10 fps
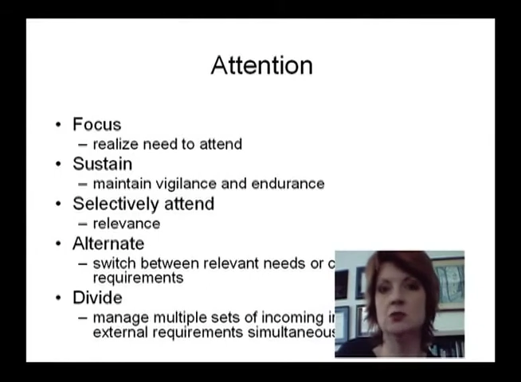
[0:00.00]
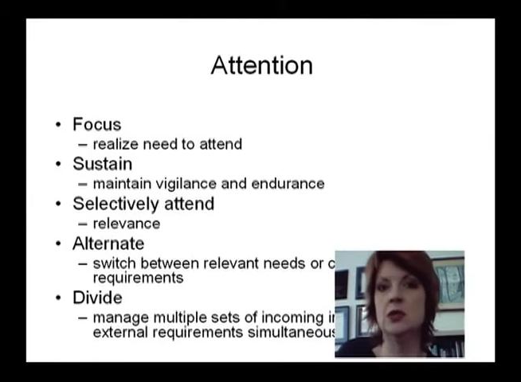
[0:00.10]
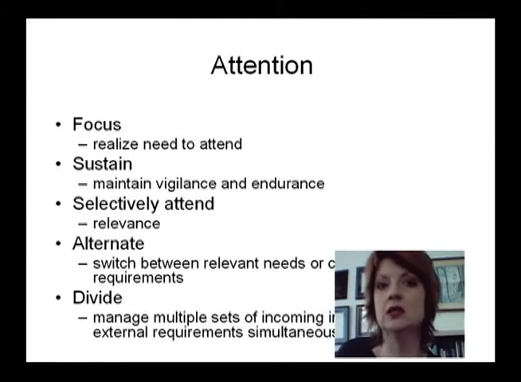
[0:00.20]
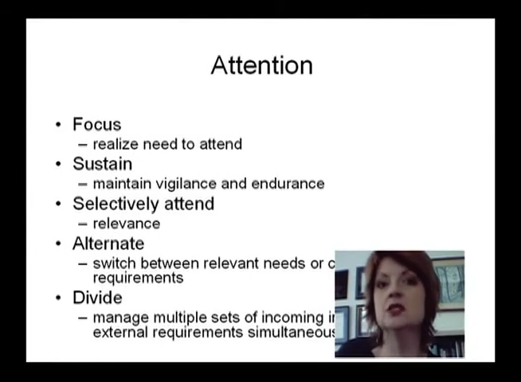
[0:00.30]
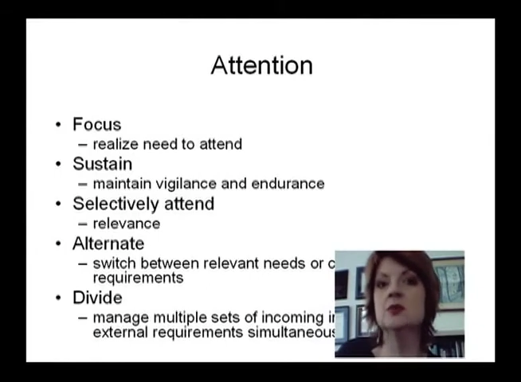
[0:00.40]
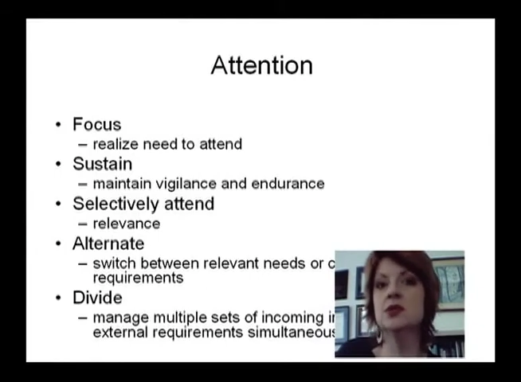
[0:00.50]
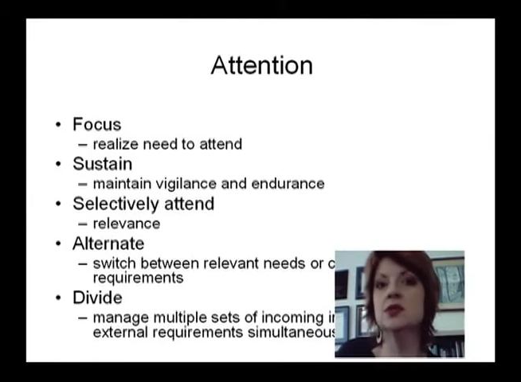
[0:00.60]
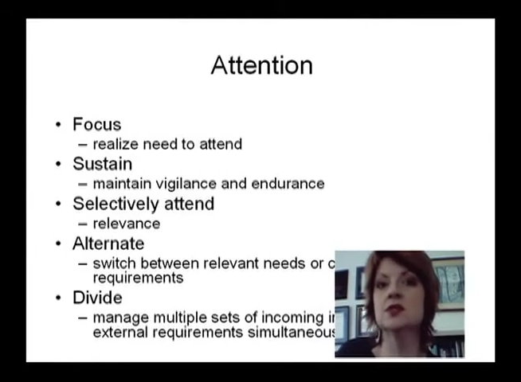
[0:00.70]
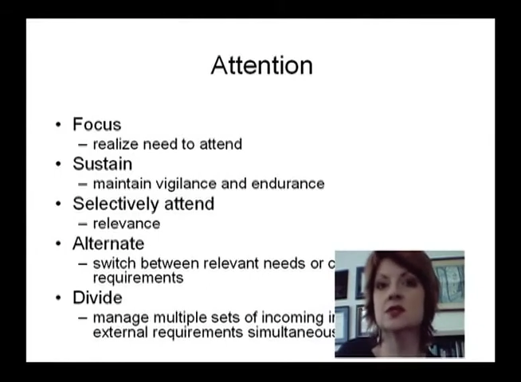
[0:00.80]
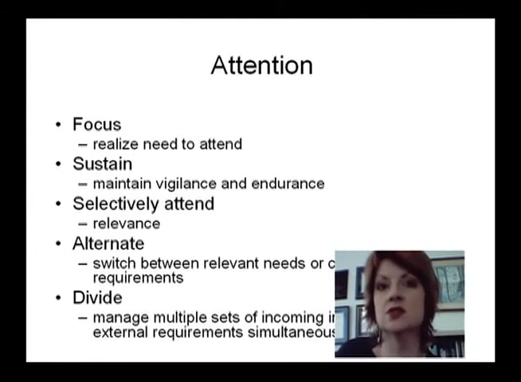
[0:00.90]
multiple
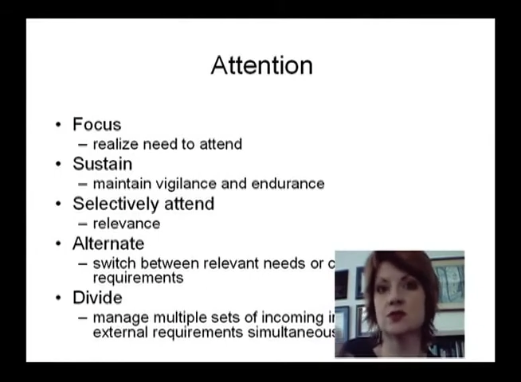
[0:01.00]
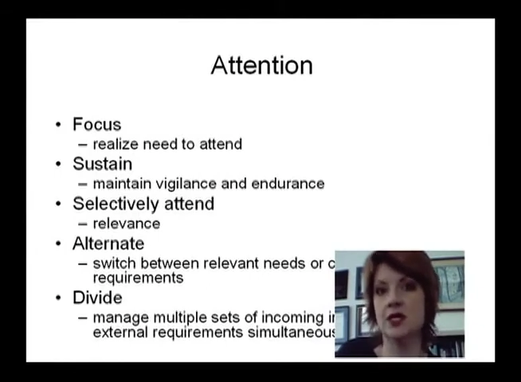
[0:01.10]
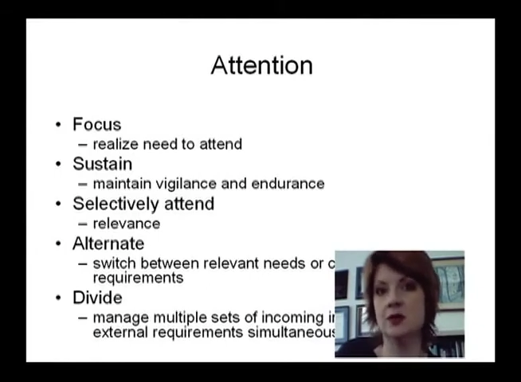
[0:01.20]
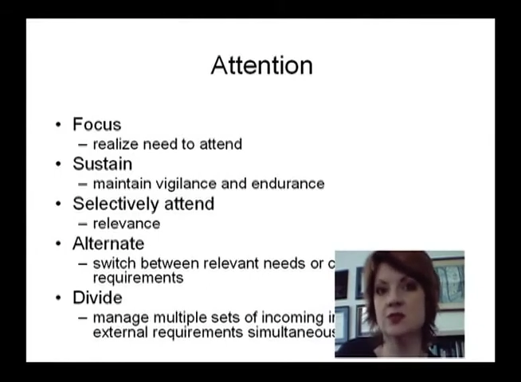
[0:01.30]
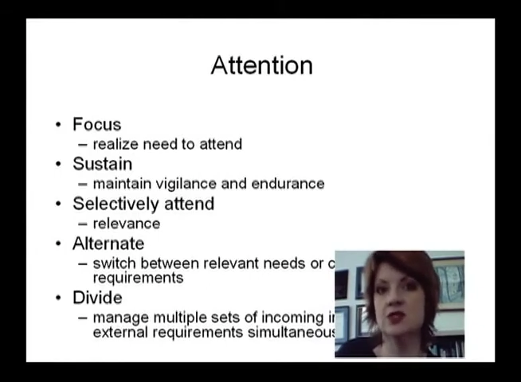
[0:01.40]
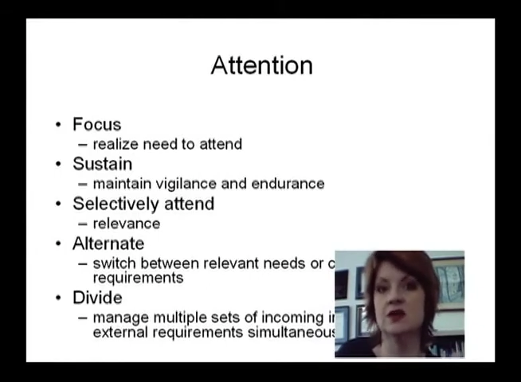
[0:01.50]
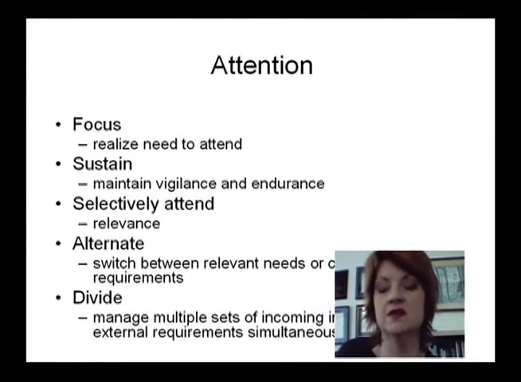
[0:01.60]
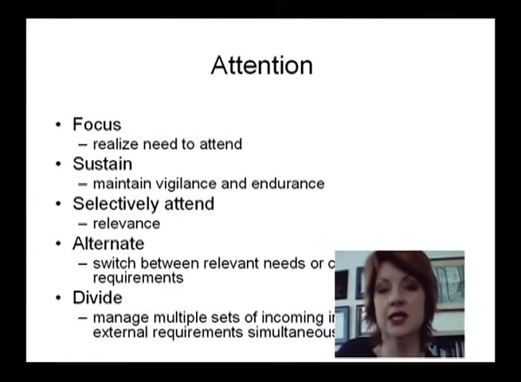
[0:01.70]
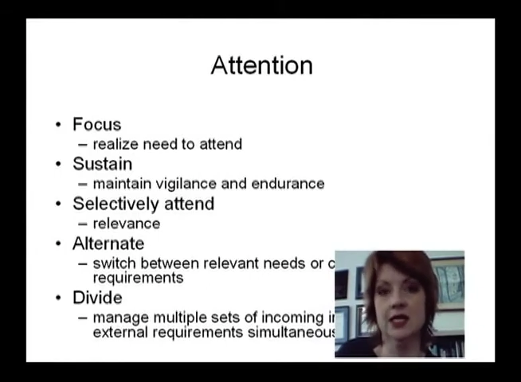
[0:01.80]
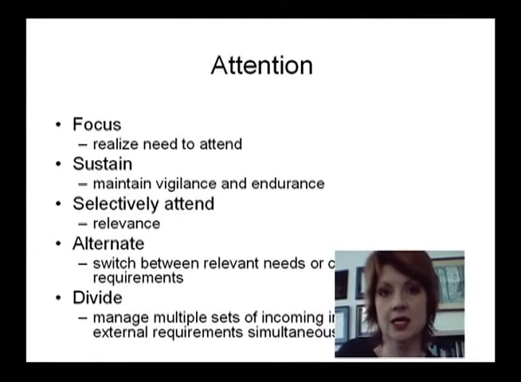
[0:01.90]
streams of
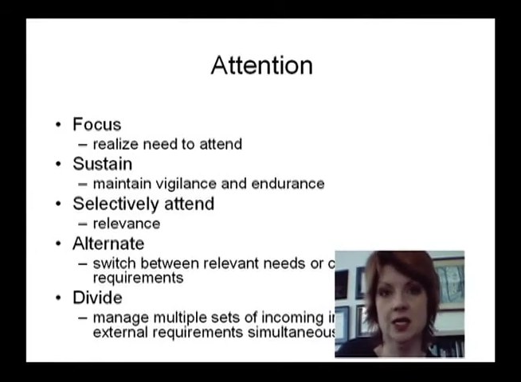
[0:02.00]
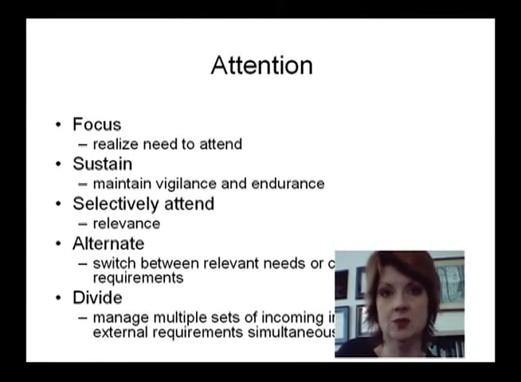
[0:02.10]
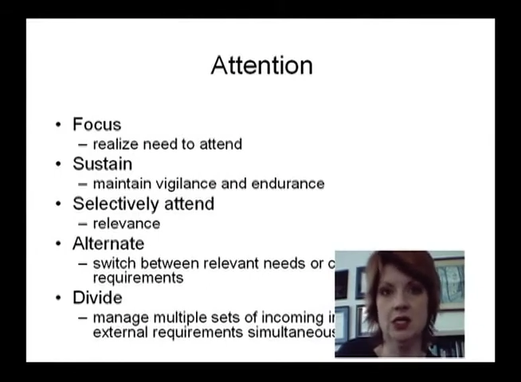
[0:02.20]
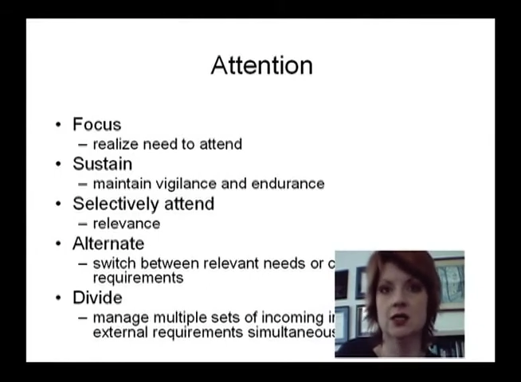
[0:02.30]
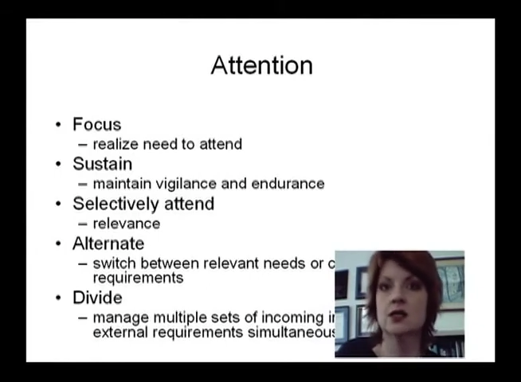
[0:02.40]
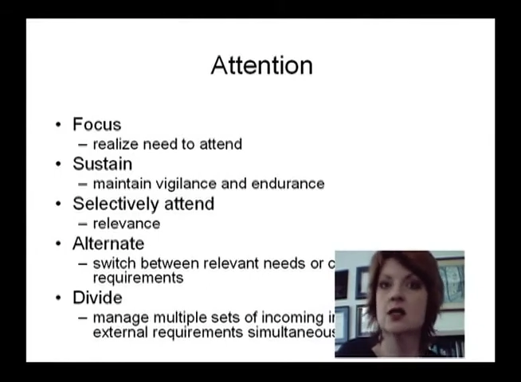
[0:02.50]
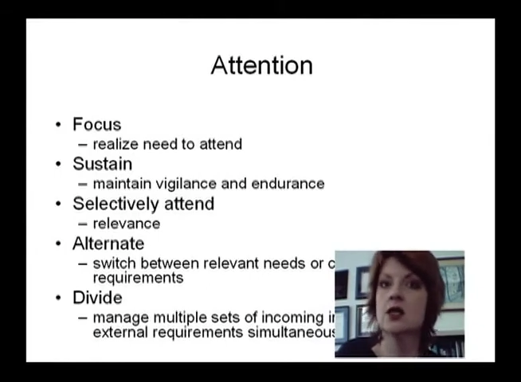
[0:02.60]
incoming